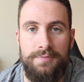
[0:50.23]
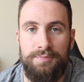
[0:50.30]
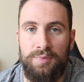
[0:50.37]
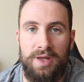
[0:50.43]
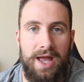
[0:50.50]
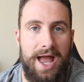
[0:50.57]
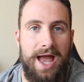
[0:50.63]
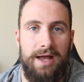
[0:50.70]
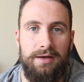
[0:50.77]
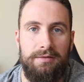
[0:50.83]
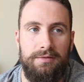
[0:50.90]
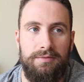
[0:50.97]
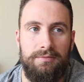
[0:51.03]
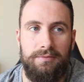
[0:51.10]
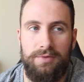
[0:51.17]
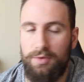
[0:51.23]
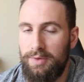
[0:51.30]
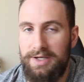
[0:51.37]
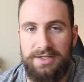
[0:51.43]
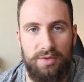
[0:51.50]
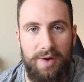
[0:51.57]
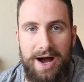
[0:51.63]
And the
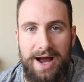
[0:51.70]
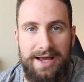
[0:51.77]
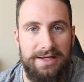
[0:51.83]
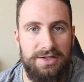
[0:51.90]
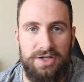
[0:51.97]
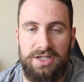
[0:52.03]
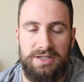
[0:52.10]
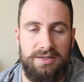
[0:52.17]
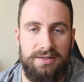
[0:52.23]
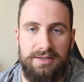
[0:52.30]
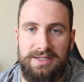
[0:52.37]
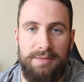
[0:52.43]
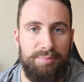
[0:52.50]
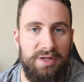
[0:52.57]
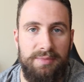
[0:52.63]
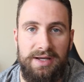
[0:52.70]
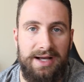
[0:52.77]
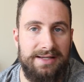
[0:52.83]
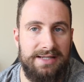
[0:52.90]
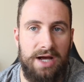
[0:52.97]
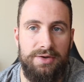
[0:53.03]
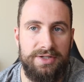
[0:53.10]
reason why is just simply because
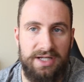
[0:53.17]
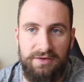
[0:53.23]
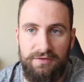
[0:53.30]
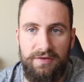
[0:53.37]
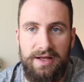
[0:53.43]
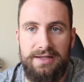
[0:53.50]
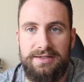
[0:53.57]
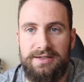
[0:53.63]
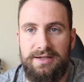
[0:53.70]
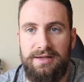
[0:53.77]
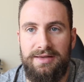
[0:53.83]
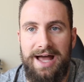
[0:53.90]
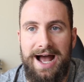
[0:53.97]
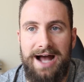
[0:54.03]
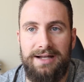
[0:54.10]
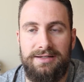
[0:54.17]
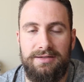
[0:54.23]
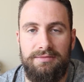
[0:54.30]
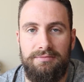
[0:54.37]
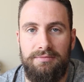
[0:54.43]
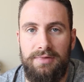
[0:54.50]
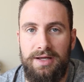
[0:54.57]
I was convinced that
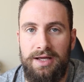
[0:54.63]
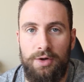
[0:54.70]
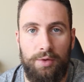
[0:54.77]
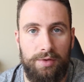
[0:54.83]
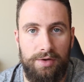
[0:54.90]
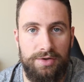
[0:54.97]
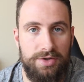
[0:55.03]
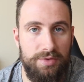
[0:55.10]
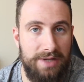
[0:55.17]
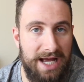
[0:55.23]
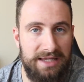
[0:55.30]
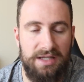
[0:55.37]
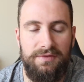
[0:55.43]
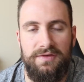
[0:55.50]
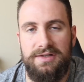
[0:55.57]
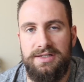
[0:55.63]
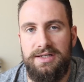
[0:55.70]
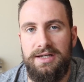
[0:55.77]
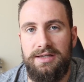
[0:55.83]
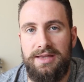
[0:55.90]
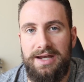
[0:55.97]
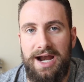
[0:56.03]
in order to get the
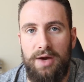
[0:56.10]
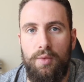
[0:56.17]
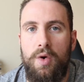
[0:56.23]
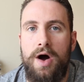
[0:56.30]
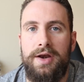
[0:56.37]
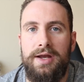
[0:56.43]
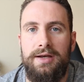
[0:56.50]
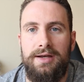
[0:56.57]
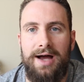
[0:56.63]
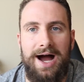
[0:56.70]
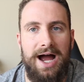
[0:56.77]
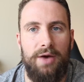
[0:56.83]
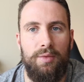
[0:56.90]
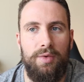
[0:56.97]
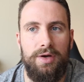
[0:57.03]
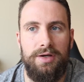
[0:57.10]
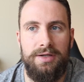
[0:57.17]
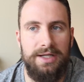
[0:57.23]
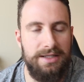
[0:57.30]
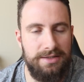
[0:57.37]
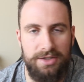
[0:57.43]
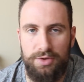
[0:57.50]
physique that I wanted, I would
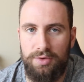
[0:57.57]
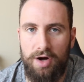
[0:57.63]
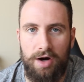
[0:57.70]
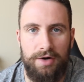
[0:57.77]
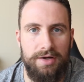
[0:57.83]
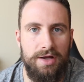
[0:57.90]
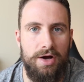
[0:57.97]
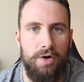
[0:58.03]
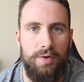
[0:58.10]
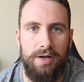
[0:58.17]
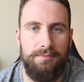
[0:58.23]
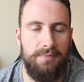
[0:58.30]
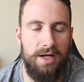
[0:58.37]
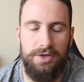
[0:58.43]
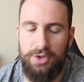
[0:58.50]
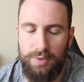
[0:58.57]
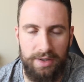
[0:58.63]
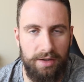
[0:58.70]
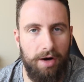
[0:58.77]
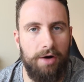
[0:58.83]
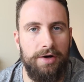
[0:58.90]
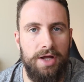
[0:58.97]
need to do cardio, and doing
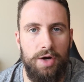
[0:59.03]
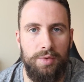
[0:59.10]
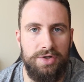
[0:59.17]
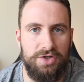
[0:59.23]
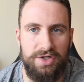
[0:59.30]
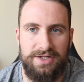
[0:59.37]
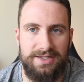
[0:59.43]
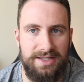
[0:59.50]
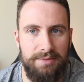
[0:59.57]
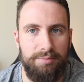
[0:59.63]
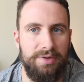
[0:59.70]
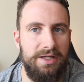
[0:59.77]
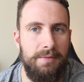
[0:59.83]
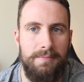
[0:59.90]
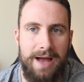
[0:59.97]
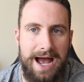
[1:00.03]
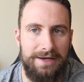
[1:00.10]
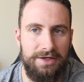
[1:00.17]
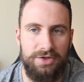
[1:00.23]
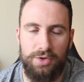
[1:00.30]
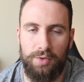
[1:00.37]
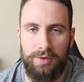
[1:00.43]
cardio was just simply
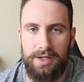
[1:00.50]
mandatory,